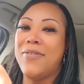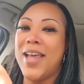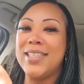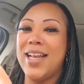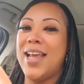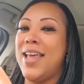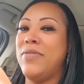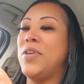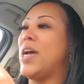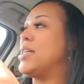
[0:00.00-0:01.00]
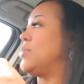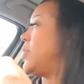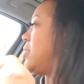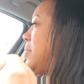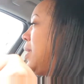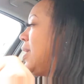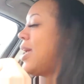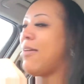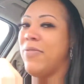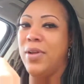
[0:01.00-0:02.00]
the fact that I have you guys with
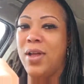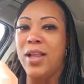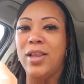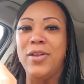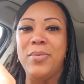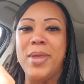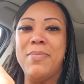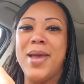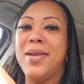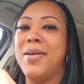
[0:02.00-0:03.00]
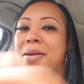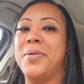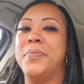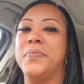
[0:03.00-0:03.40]
me, I feel a little bit better.